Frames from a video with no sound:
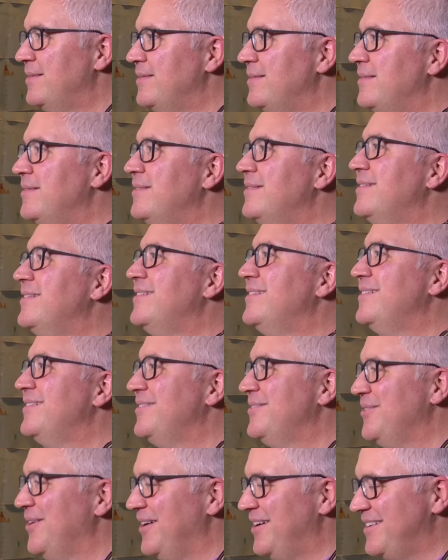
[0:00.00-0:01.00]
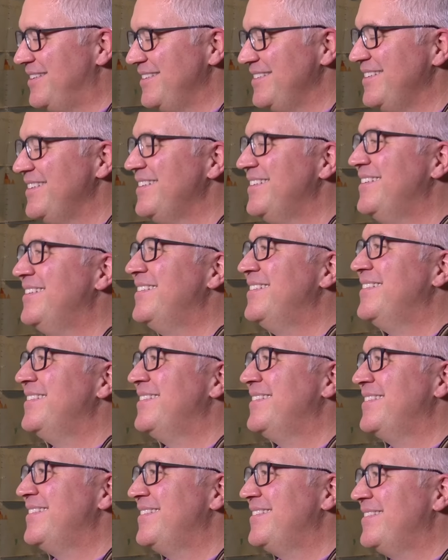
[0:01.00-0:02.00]

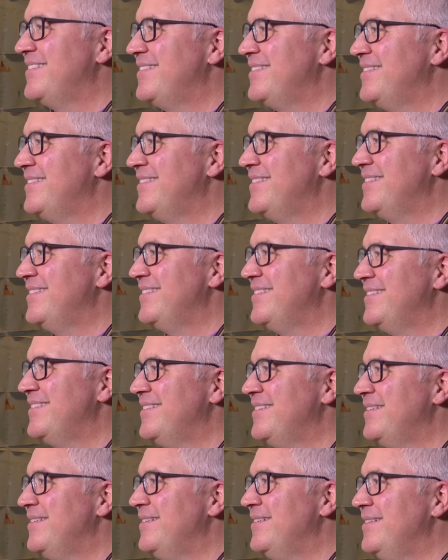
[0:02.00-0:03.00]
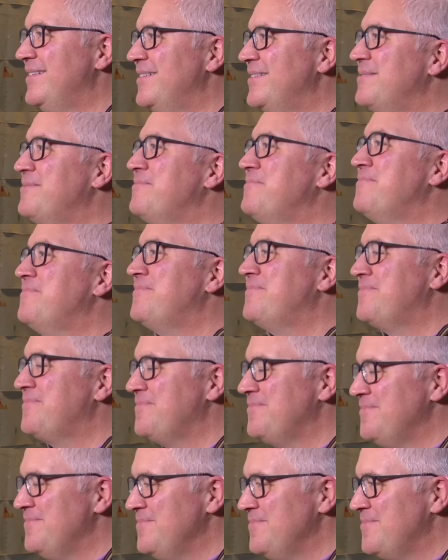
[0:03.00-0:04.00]

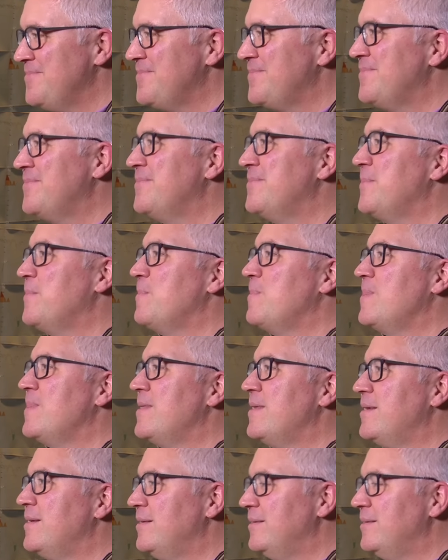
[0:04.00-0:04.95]
[no speech]